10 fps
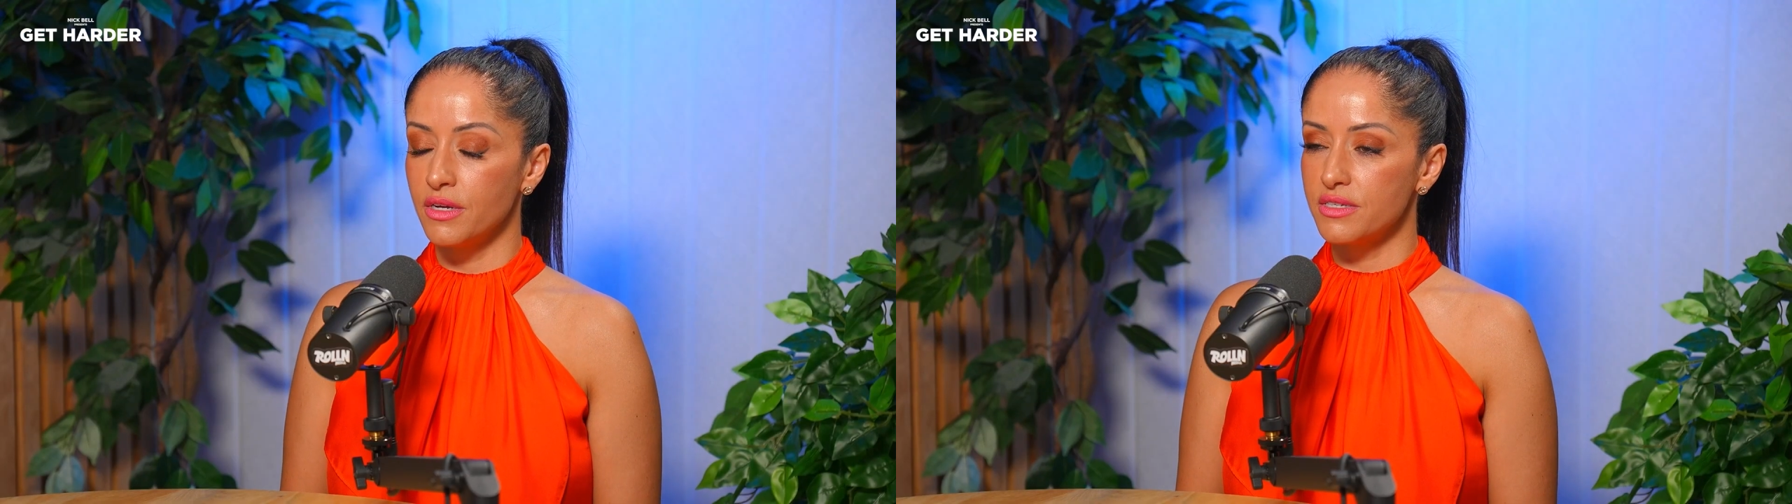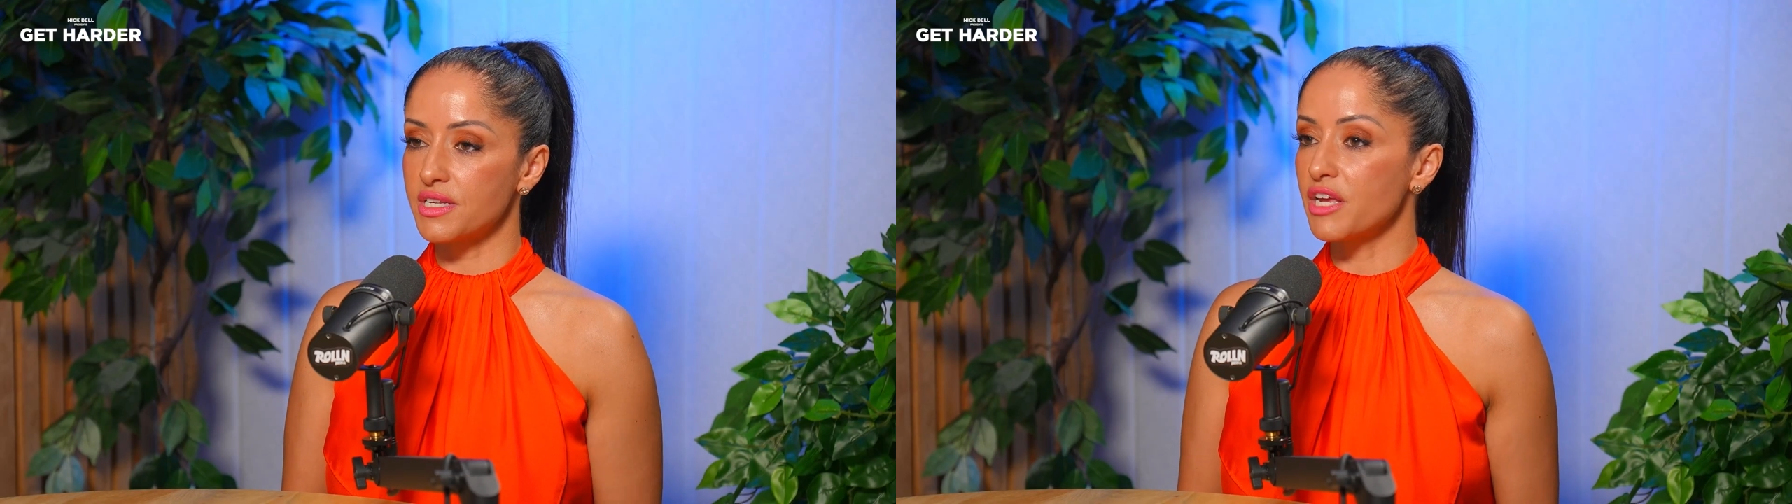
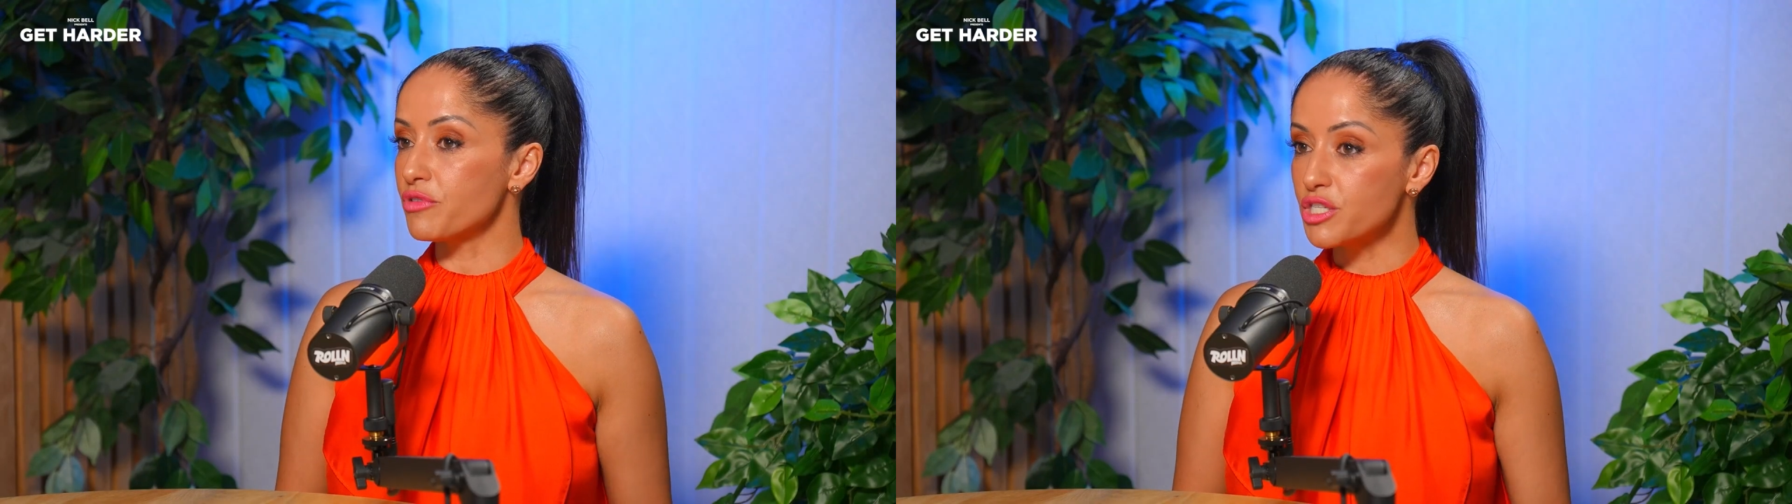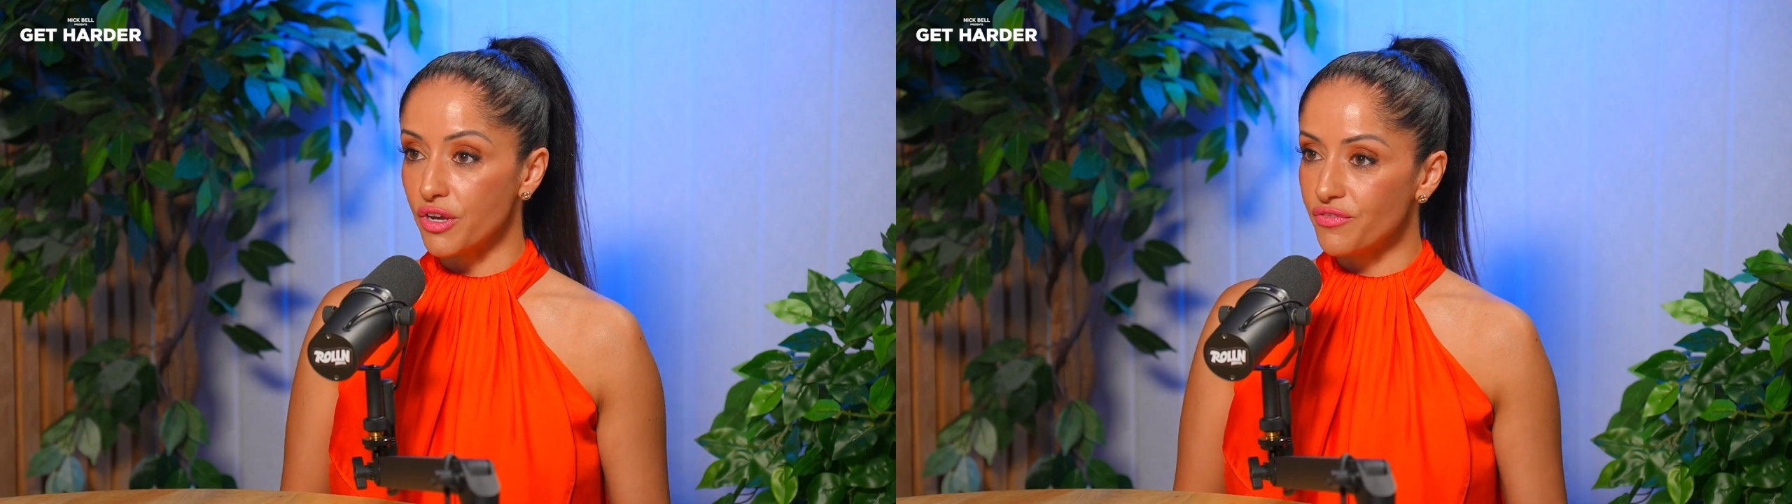skin
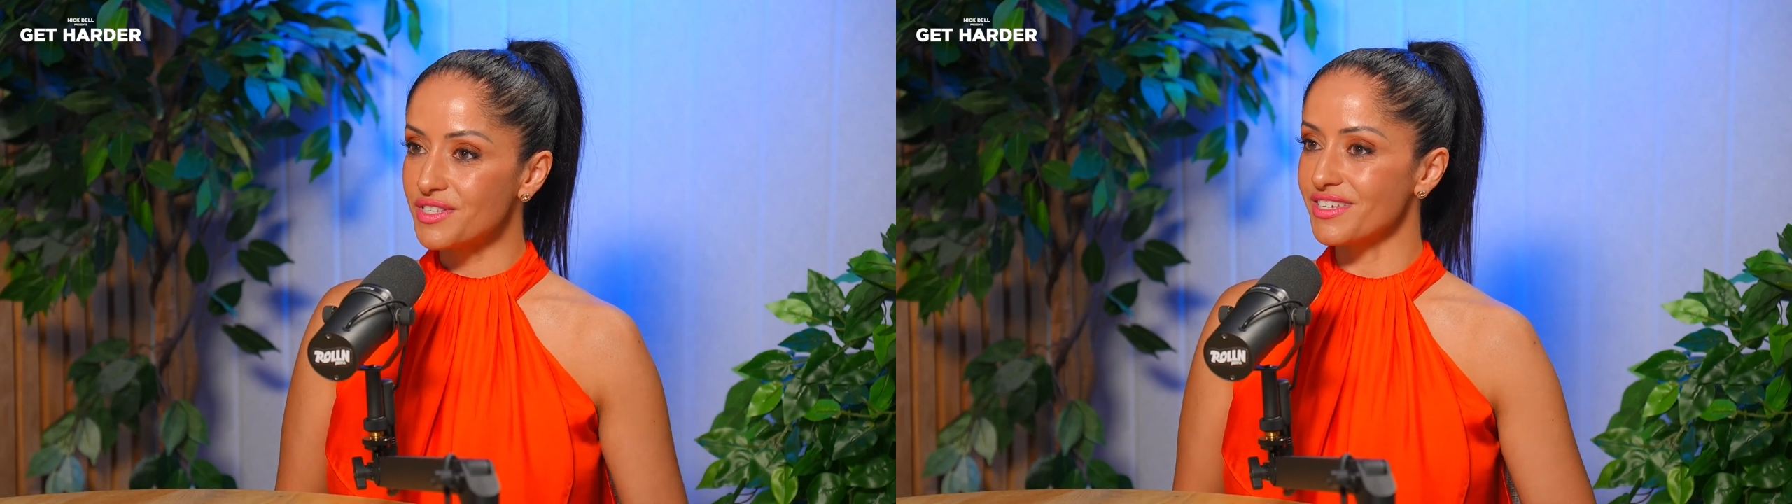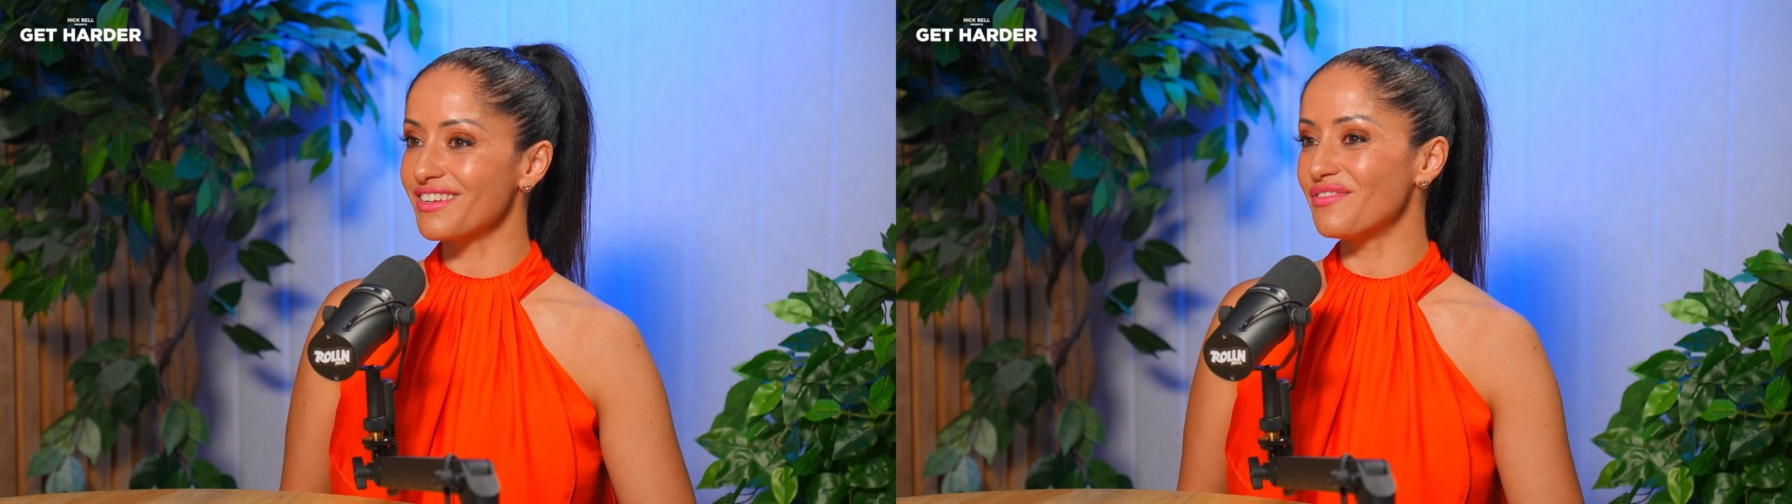
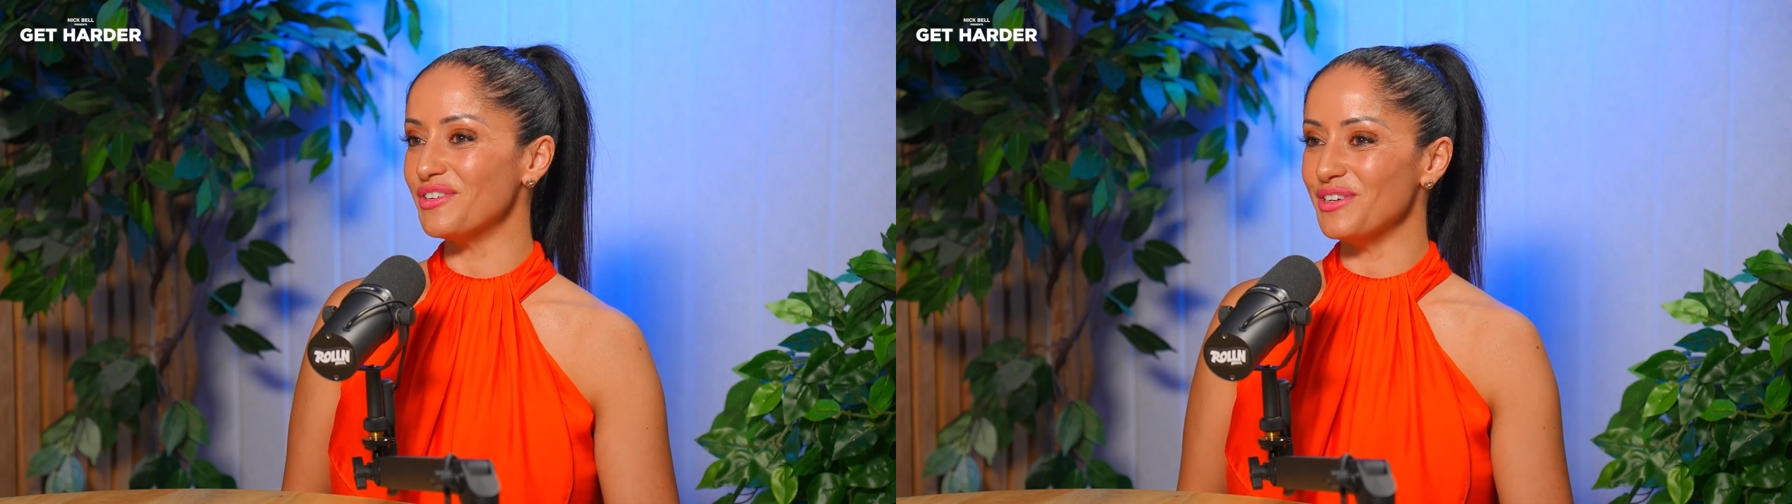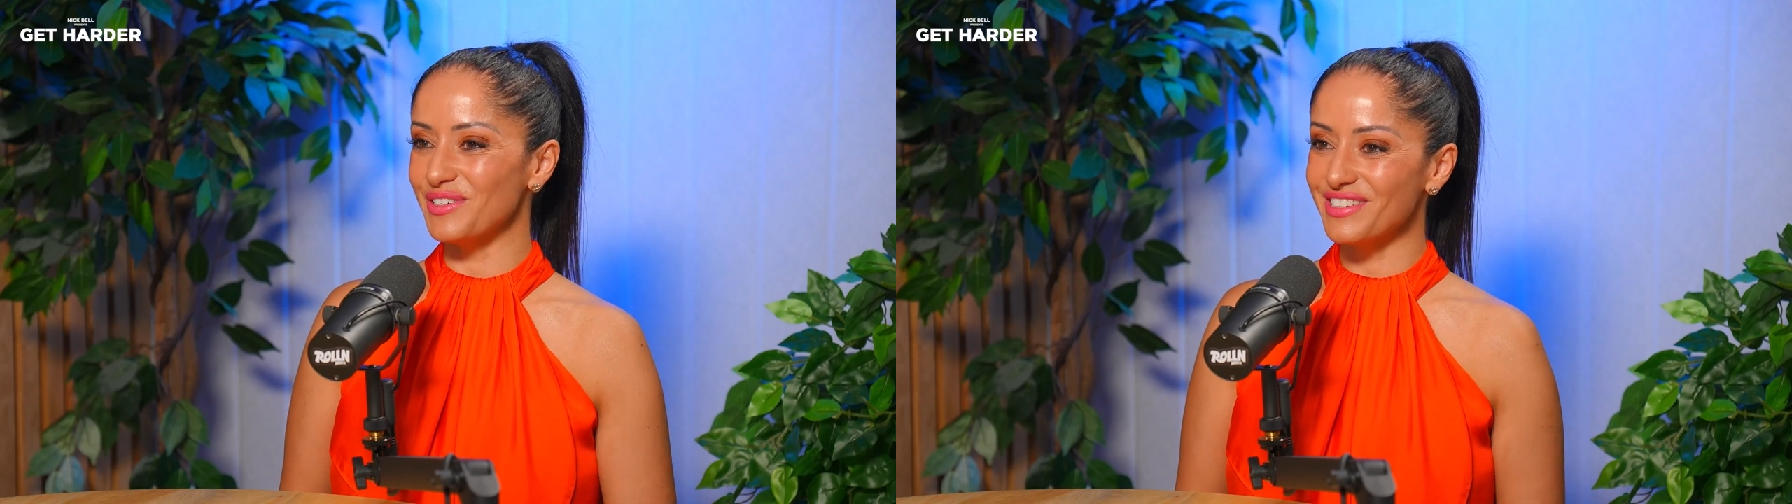resurfacing
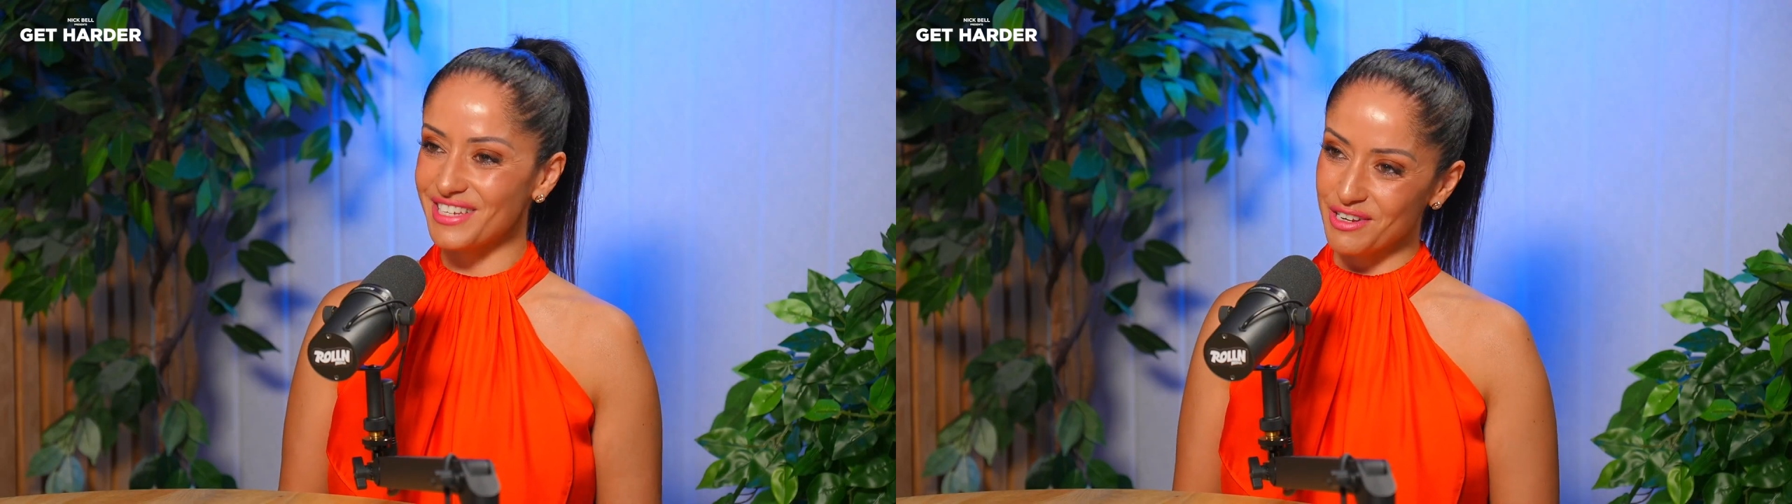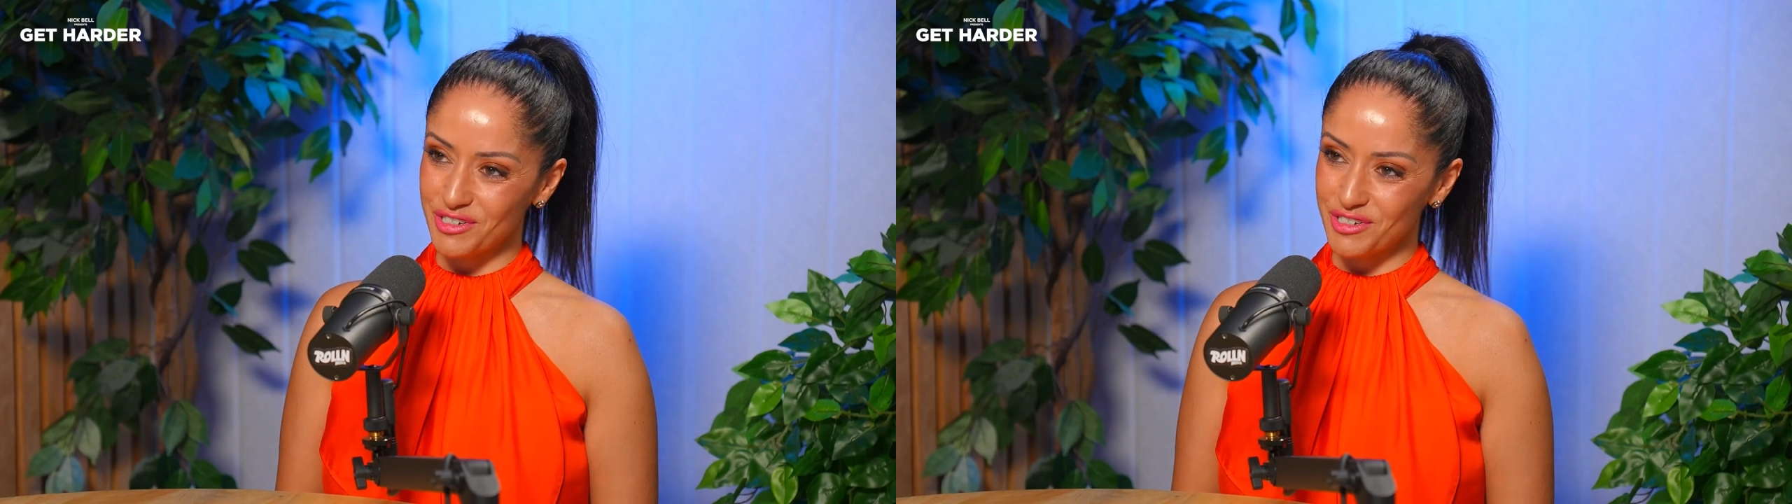for skin